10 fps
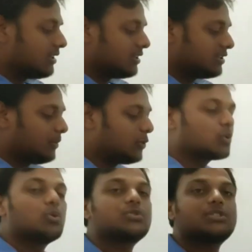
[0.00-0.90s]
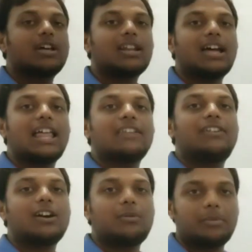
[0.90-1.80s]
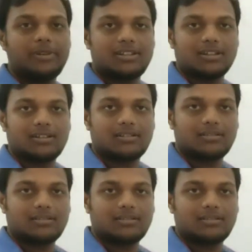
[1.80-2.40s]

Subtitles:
suppose roots are alpha comma beta.